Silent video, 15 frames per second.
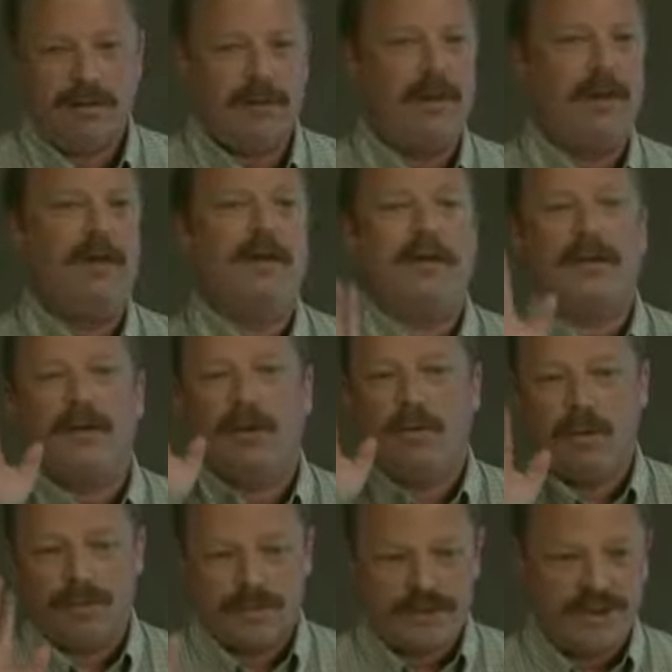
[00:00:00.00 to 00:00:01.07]
I don't care
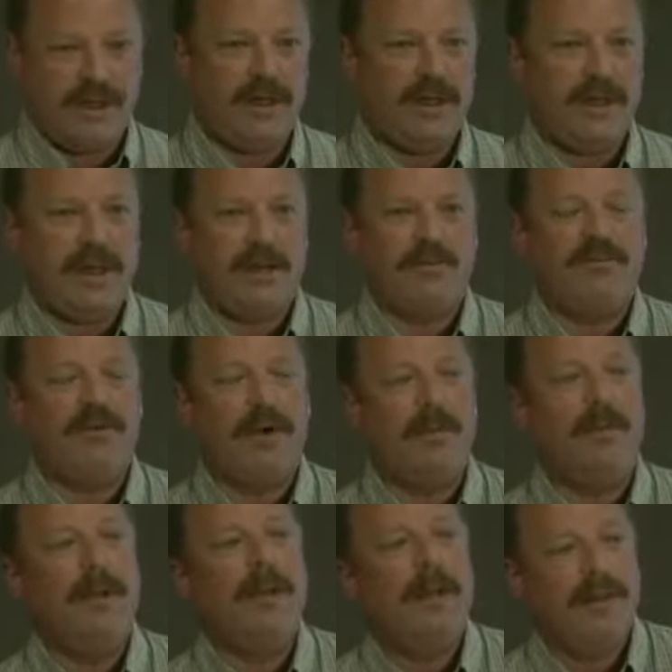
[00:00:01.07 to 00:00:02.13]
what machine it came from,
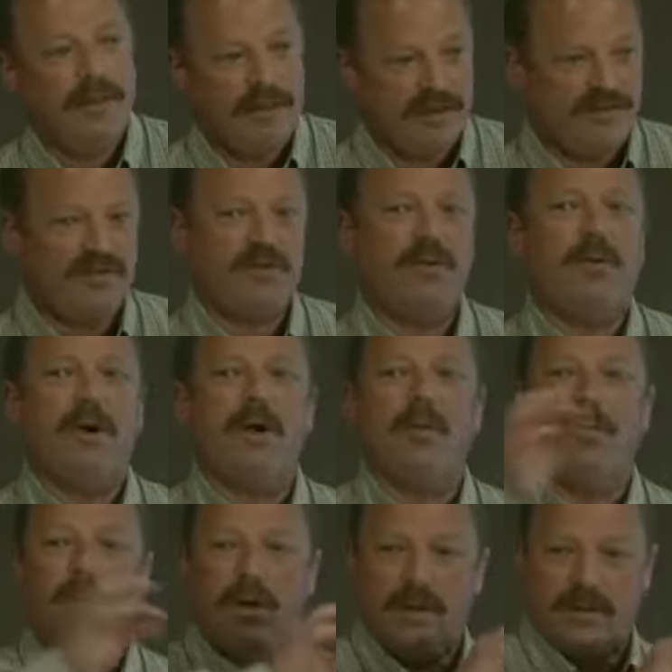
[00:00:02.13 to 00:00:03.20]
this is where I
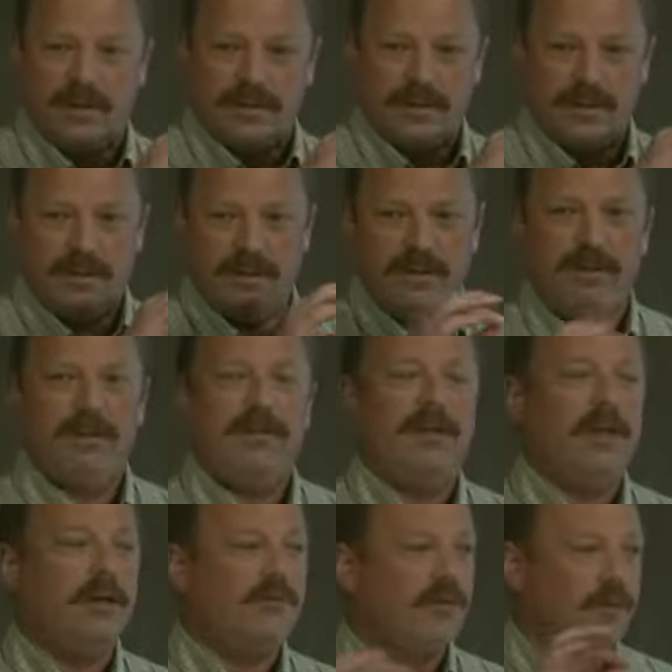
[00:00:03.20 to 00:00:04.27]
want the
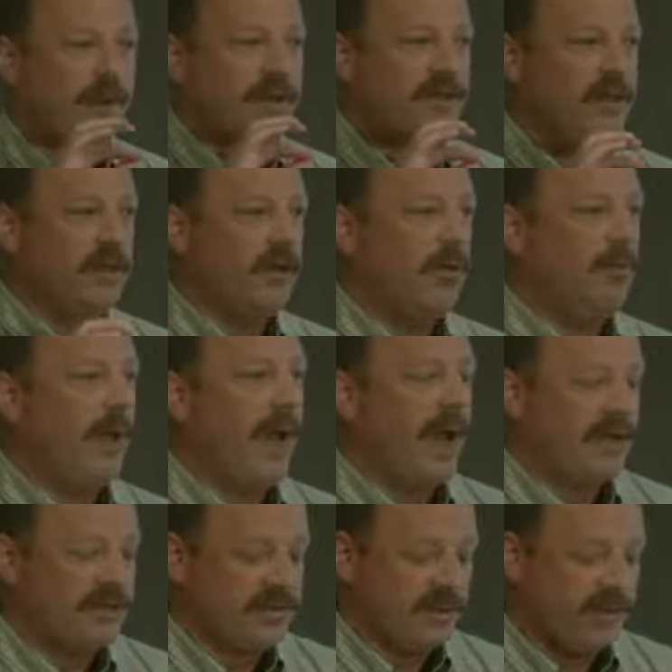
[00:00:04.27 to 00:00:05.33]
information to go
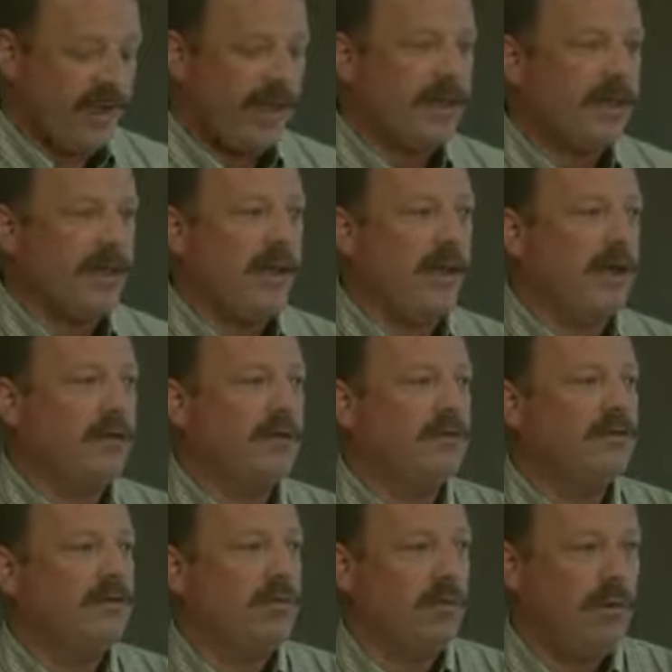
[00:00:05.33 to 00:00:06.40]
back. So they can now
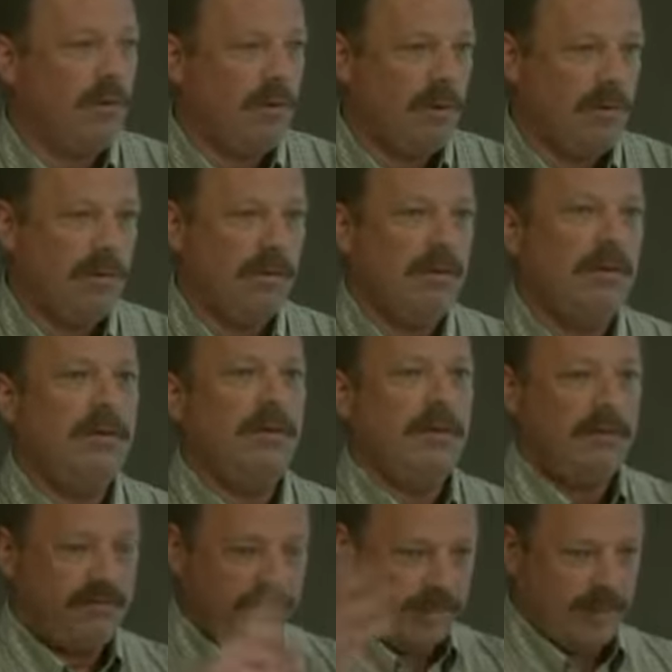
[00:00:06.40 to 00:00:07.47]
control,
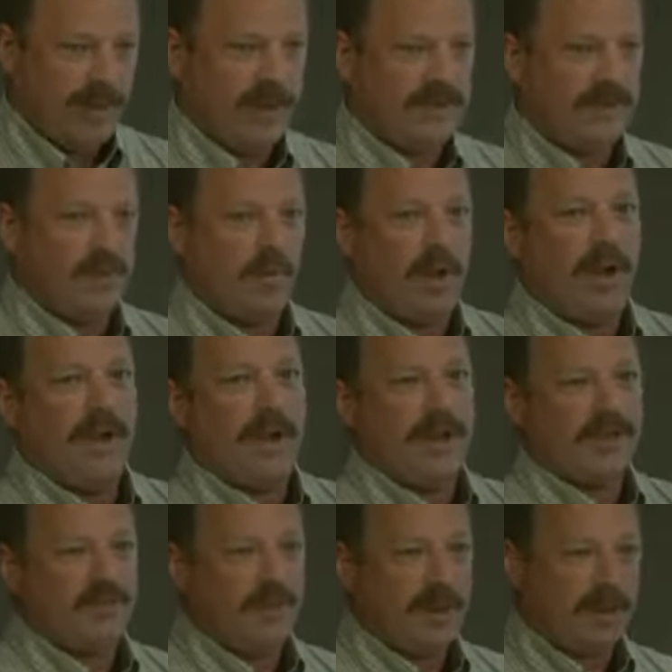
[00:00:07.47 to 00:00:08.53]
from a nationwide
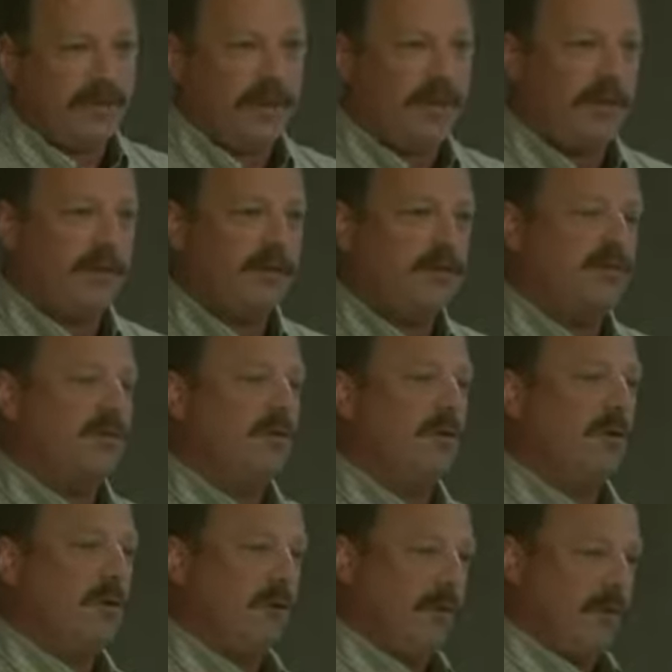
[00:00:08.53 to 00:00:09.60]
aspect, they can
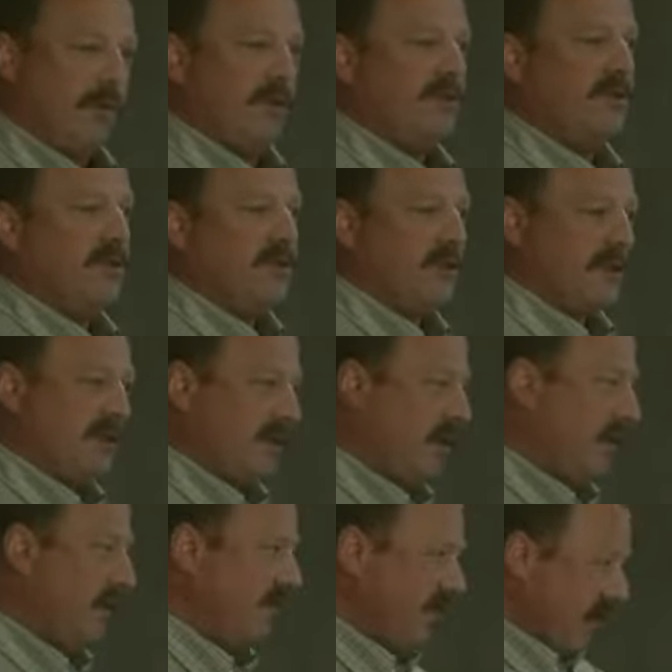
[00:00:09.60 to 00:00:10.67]
control the logistics
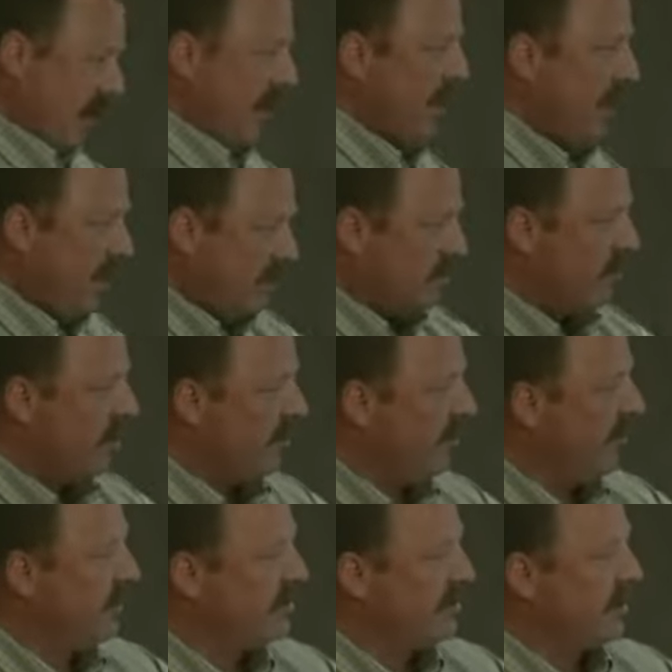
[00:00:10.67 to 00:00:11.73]
of here's where
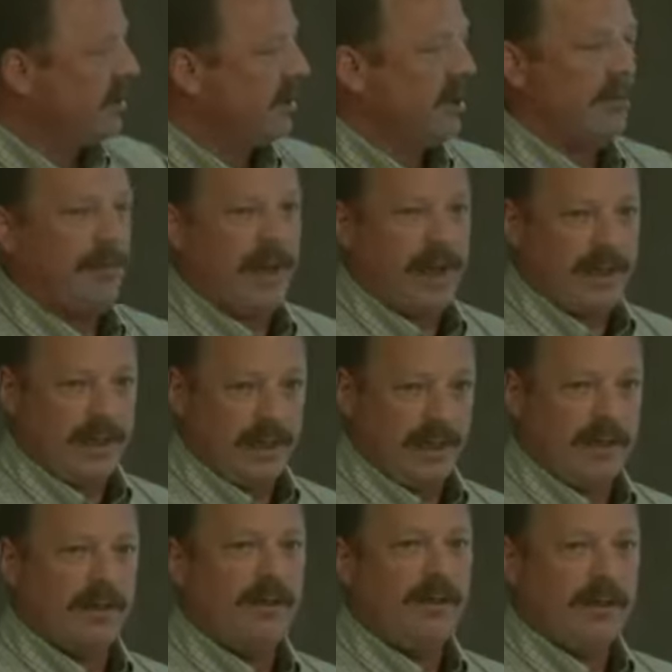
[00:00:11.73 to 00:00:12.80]
everything is going to come back
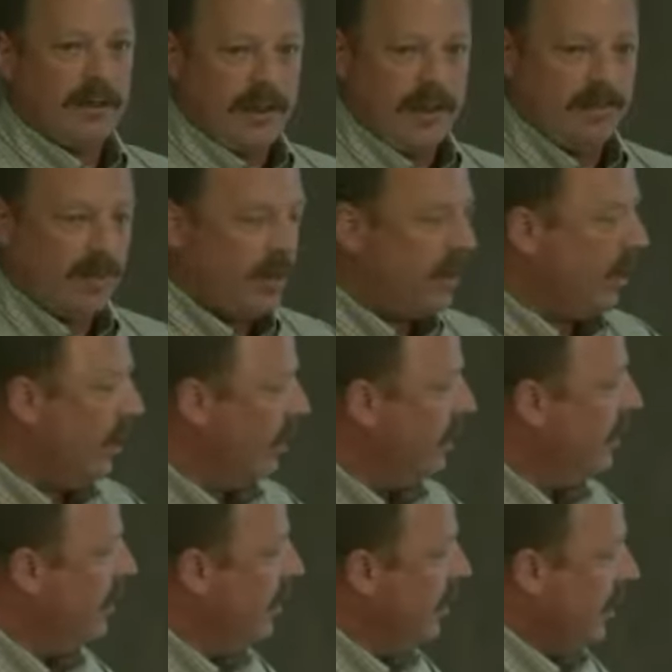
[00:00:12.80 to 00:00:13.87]
in, keeping it
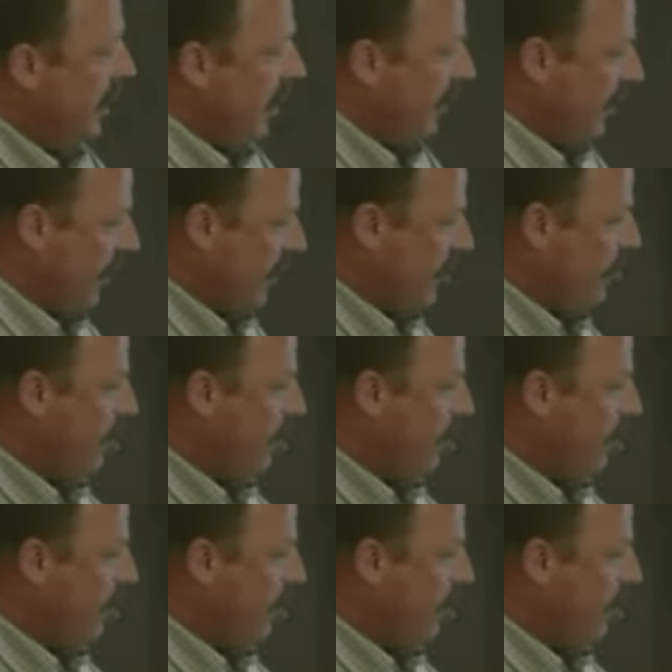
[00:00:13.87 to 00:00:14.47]
in. And the other